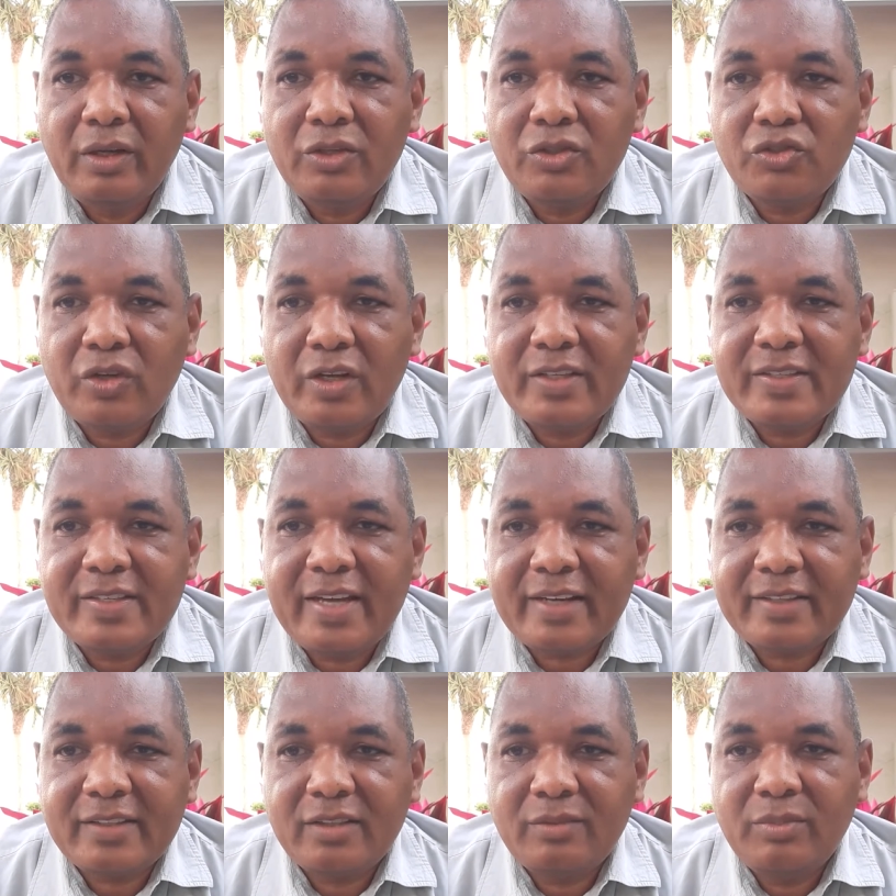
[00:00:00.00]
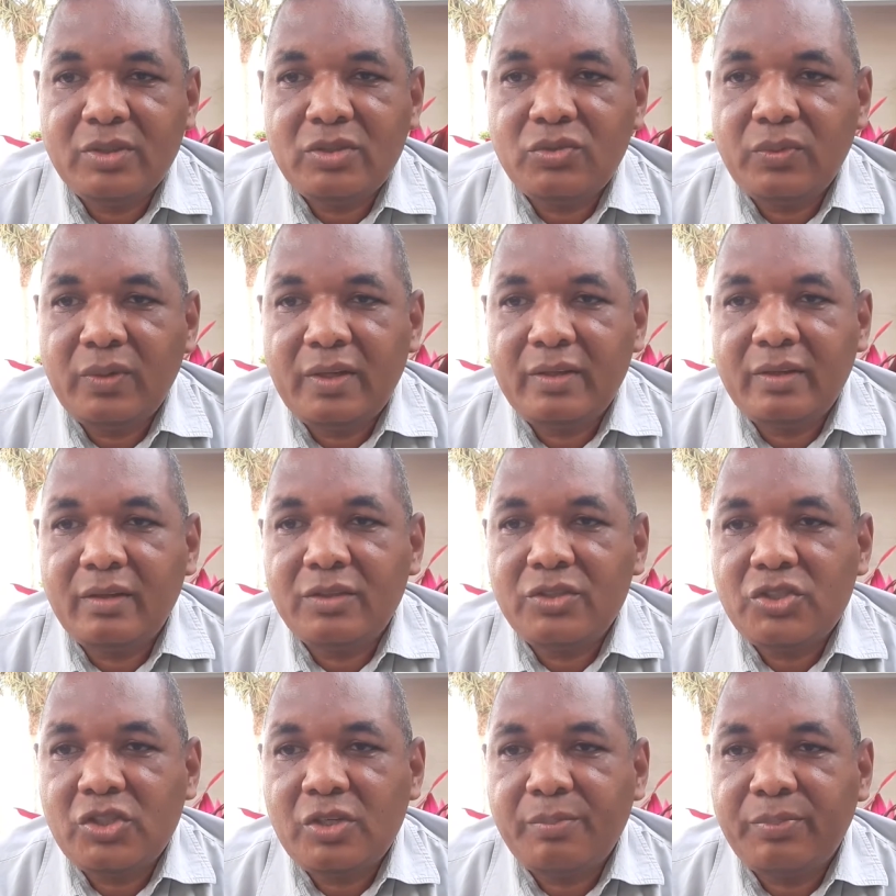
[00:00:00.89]
transacted between the
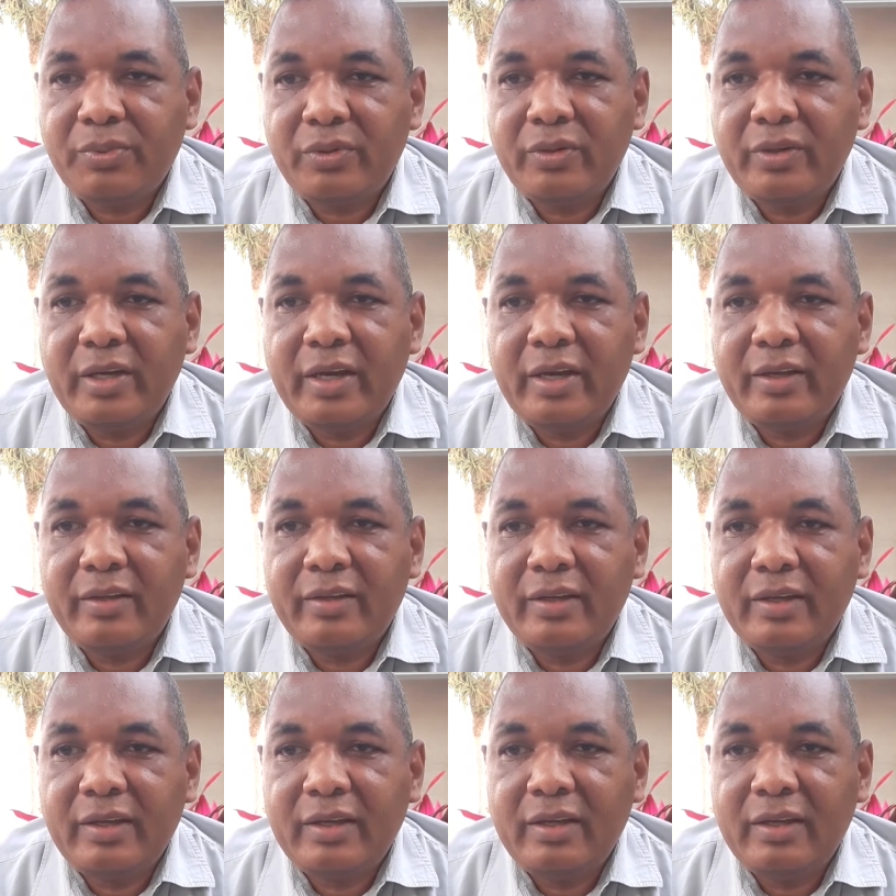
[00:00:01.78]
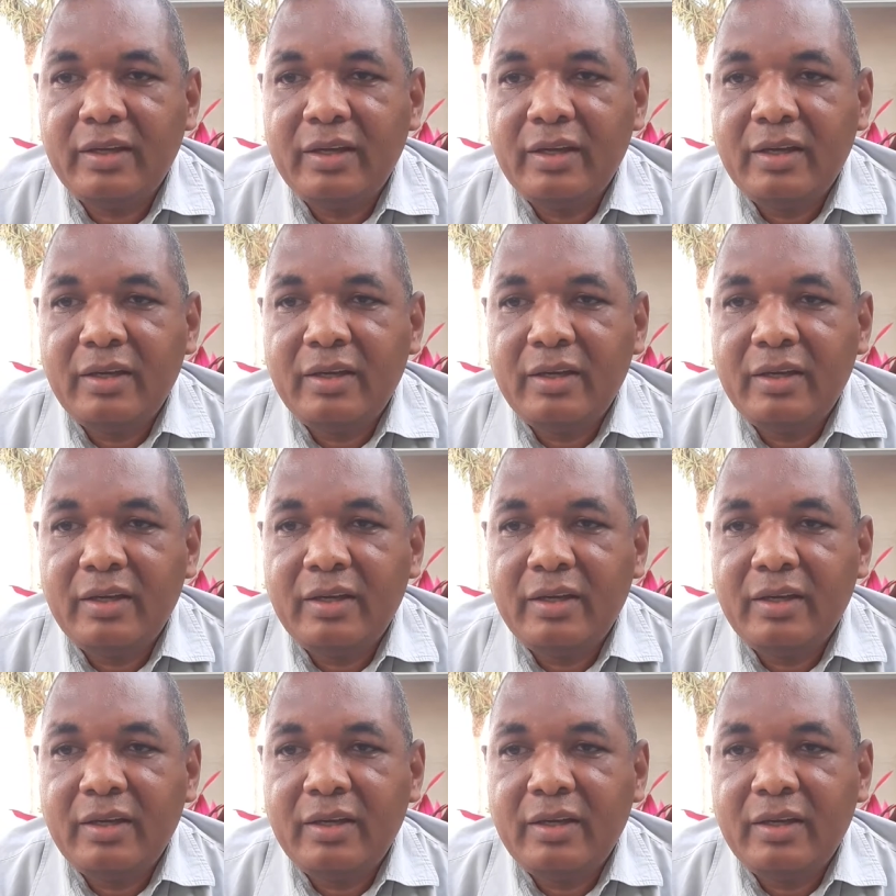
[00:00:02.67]
shipper and the